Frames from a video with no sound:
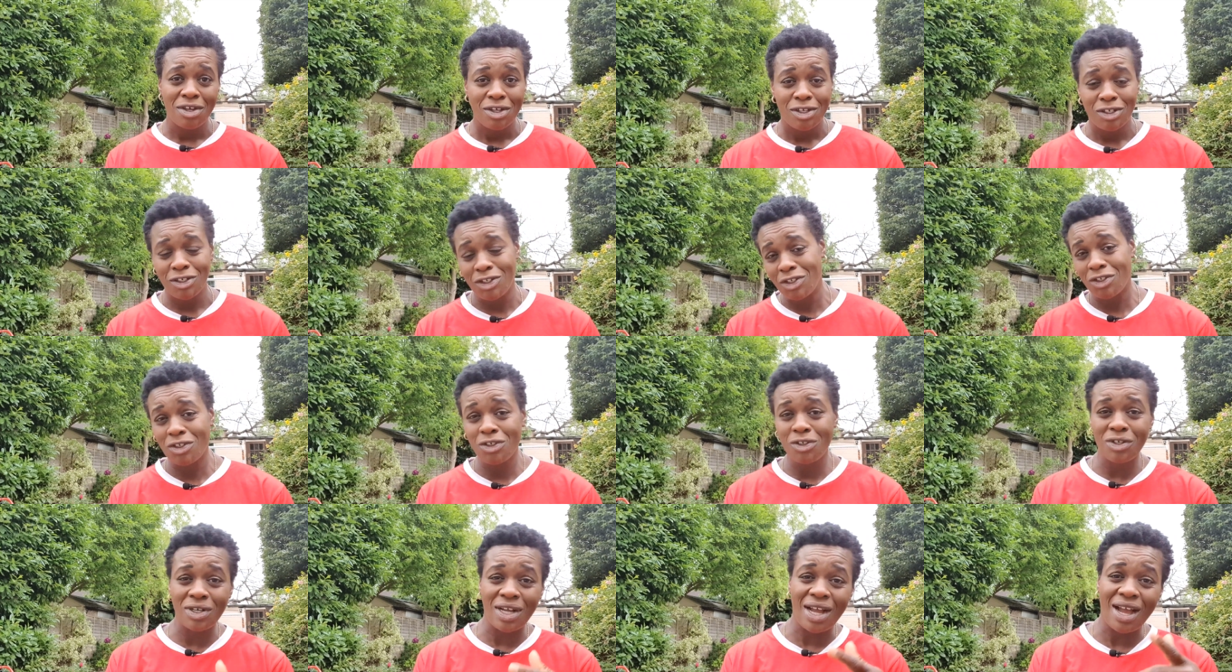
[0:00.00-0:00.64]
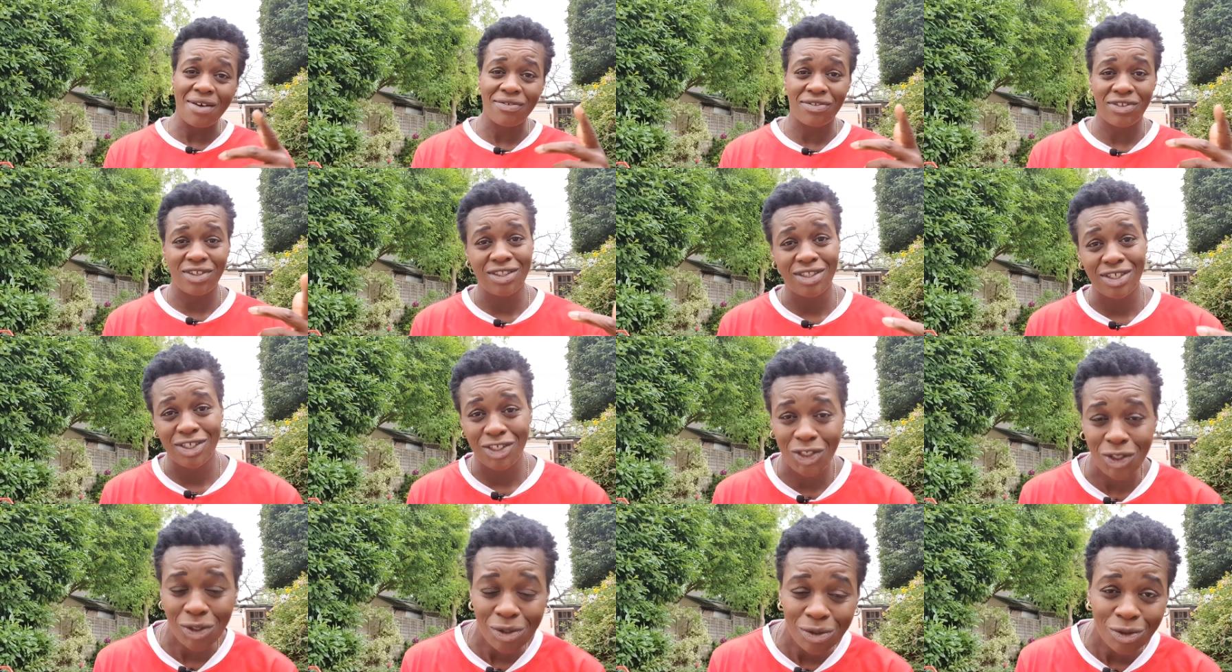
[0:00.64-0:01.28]
Do you look after the
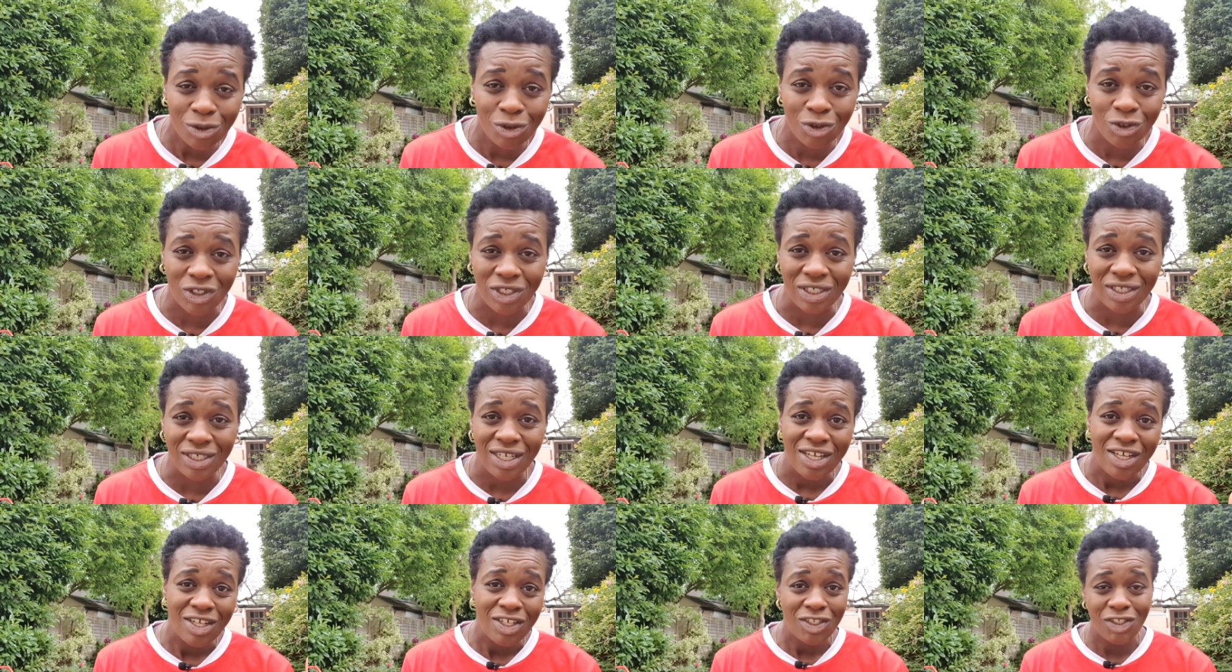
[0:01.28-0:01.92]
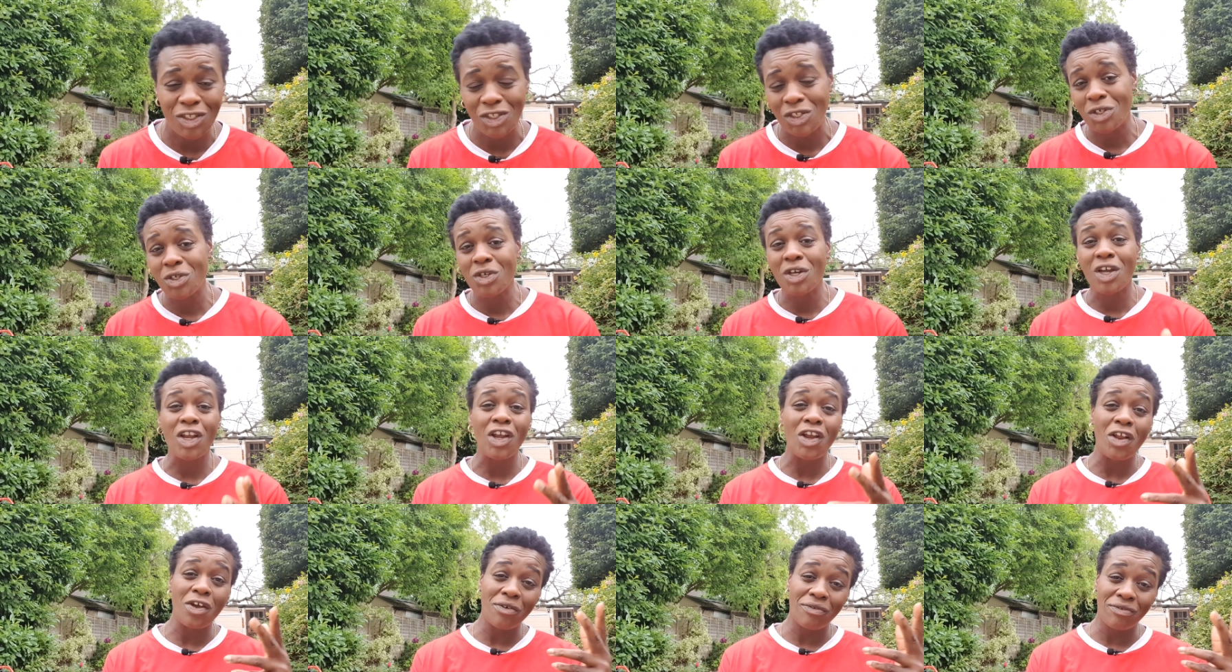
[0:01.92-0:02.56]
children? Do you
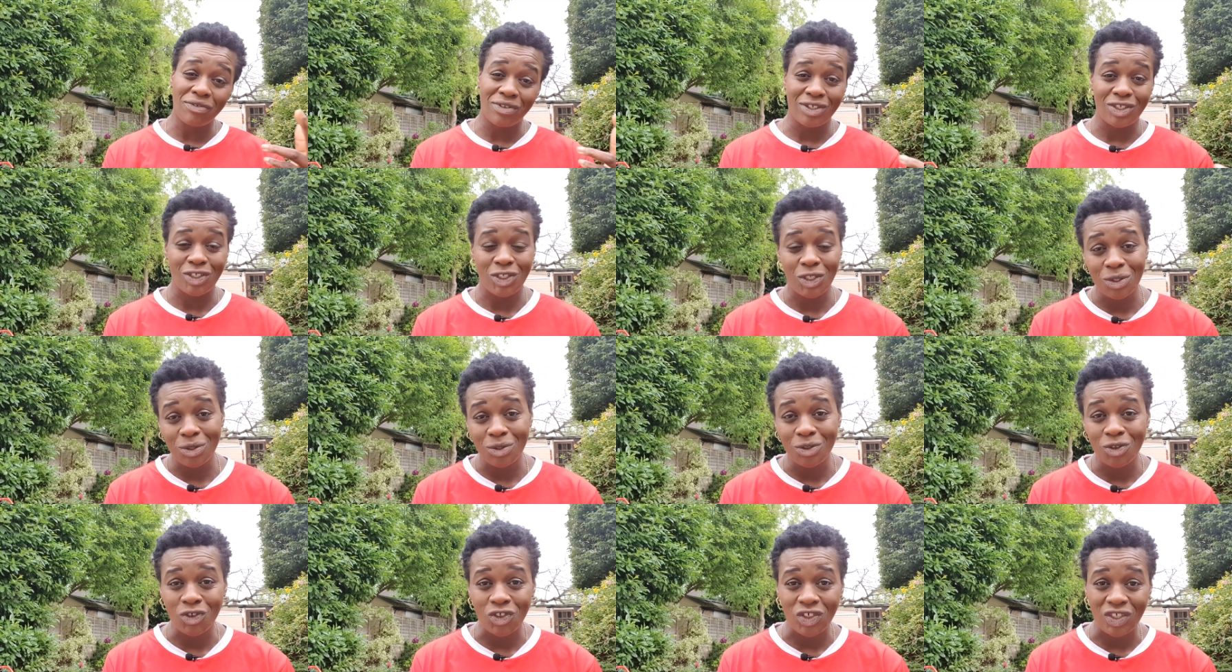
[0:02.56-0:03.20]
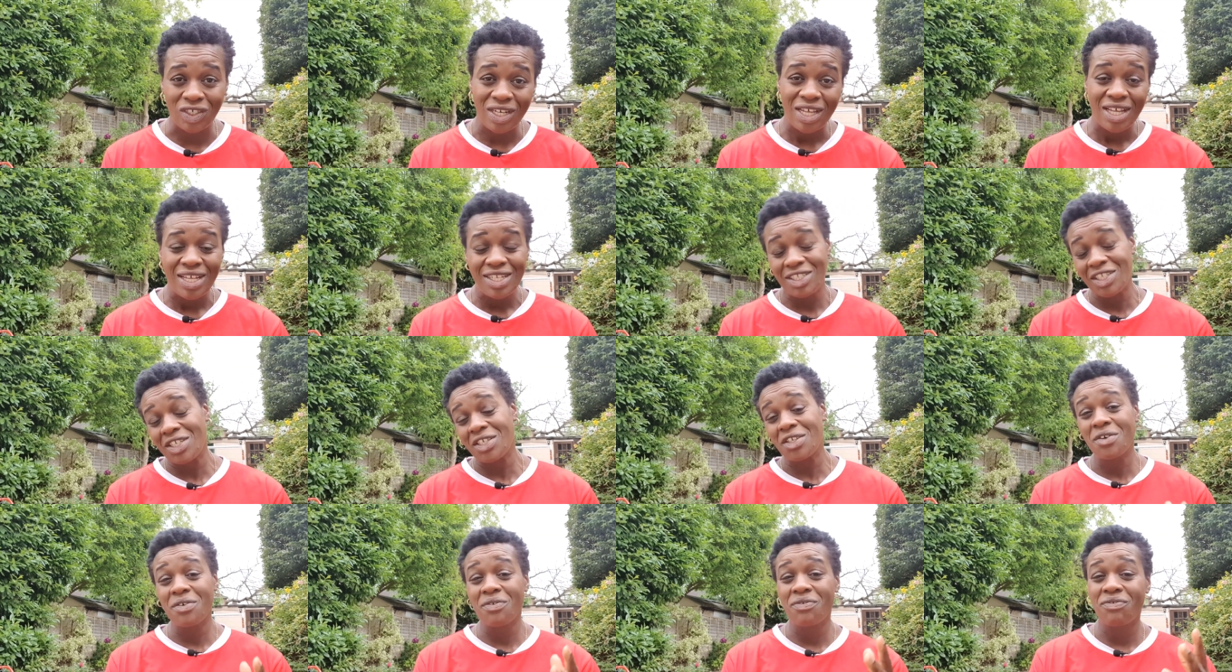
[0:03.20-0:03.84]
clothe the children? Do
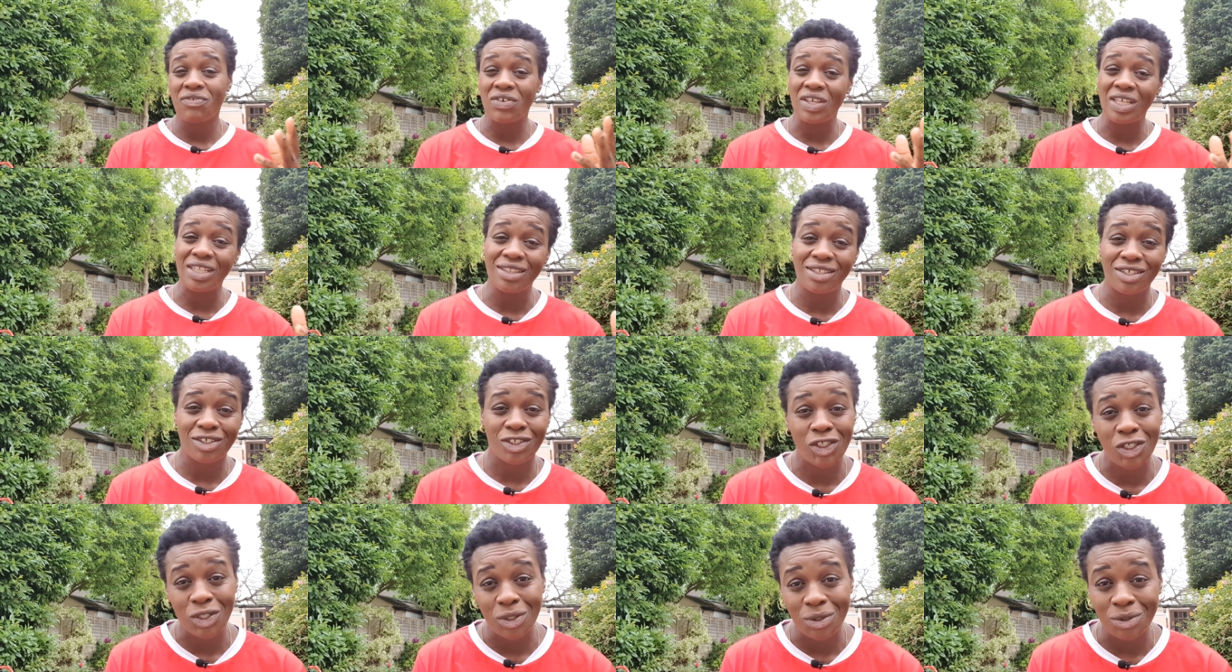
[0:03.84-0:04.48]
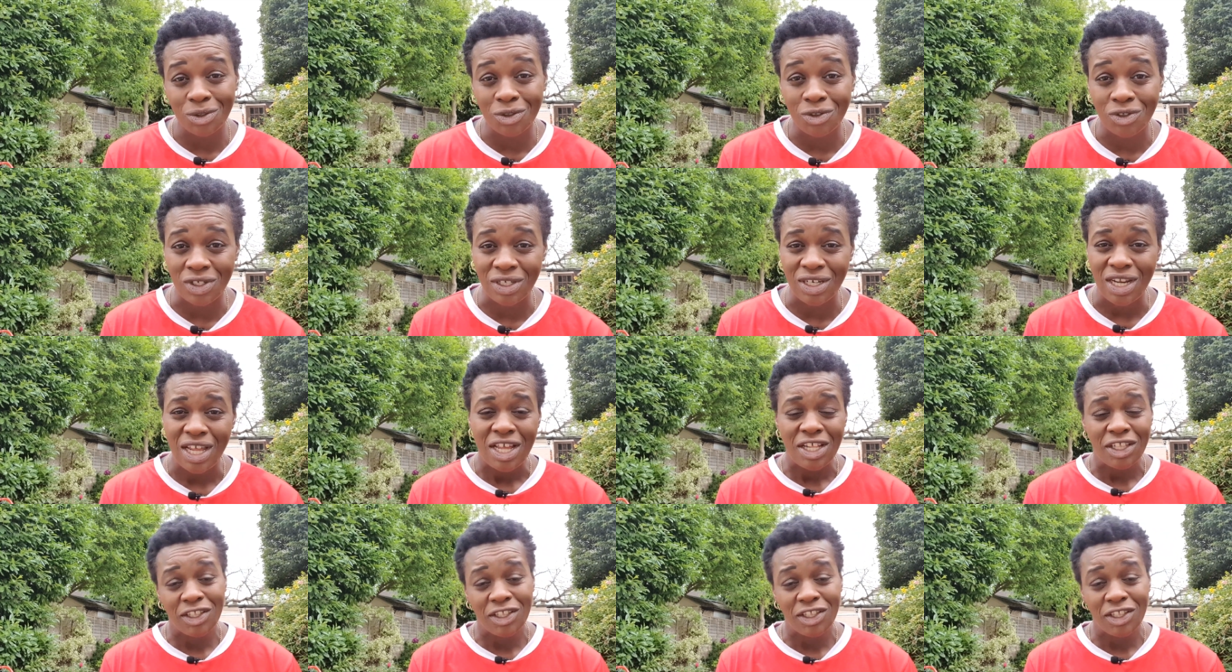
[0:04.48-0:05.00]
you feed the children?